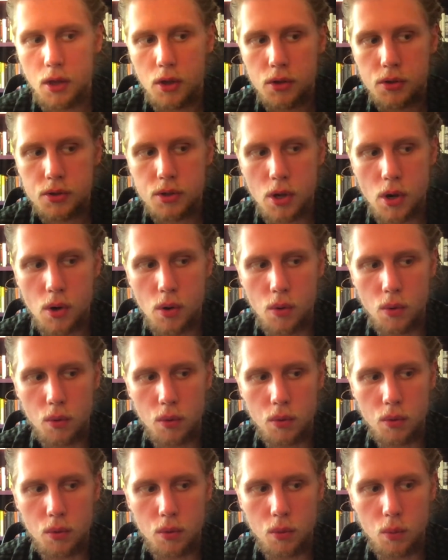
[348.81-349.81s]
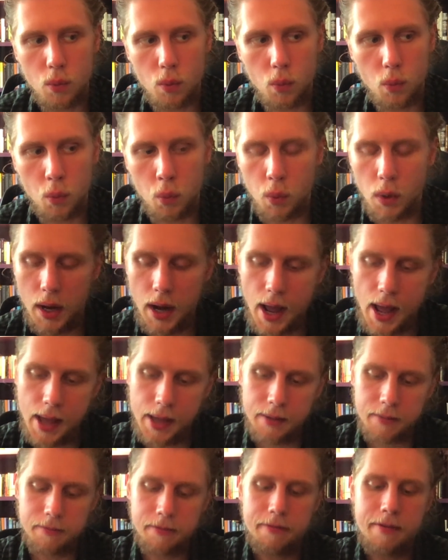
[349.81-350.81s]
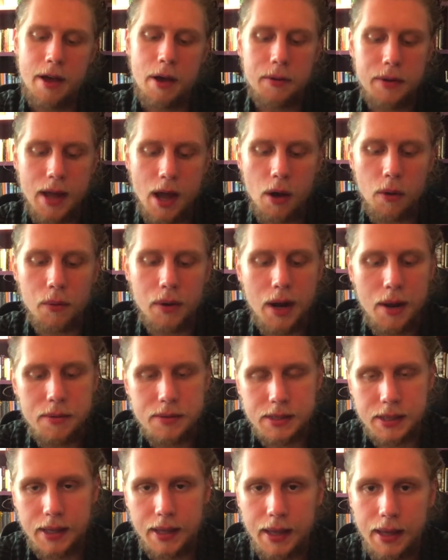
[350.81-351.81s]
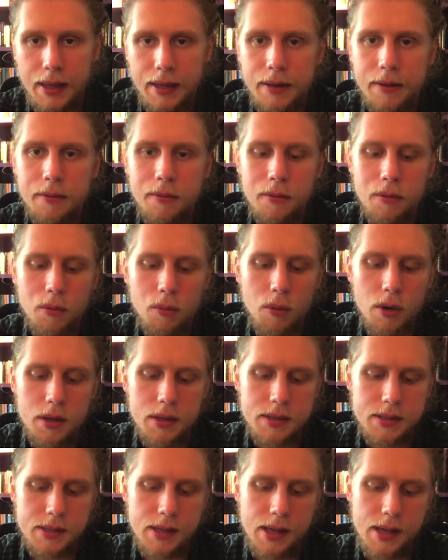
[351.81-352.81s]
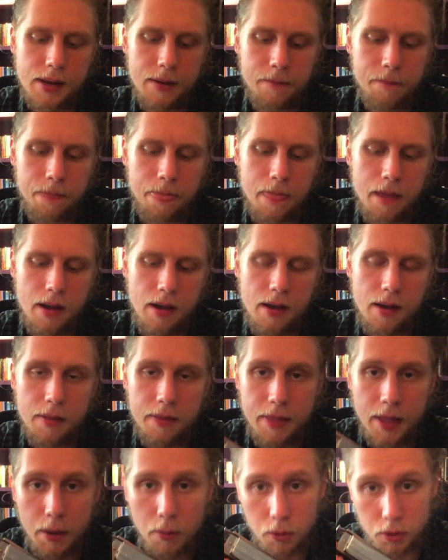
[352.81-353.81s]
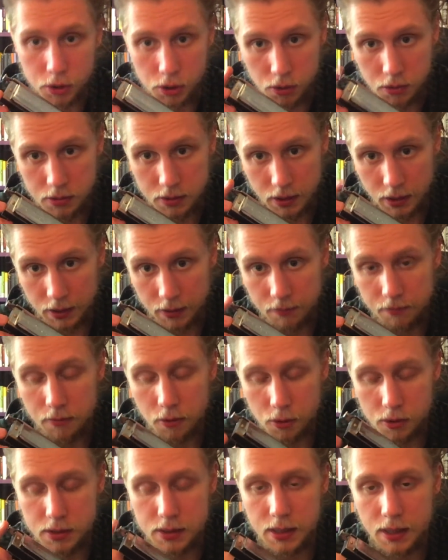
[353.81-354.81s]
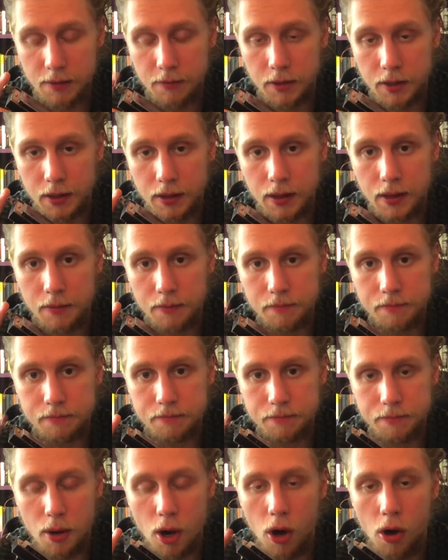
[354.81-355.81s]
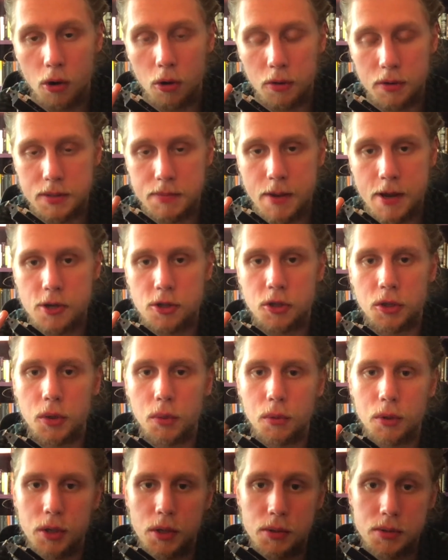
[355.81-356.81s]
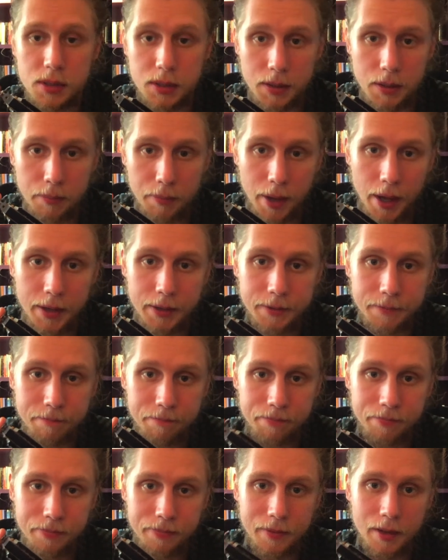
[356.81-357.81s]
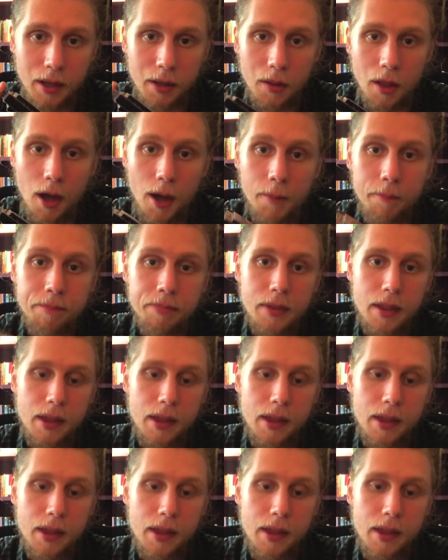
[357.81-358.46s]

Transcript: So what I found out when I was a kid was that they were using, or Stevie and Paul especially, were using the button a lot.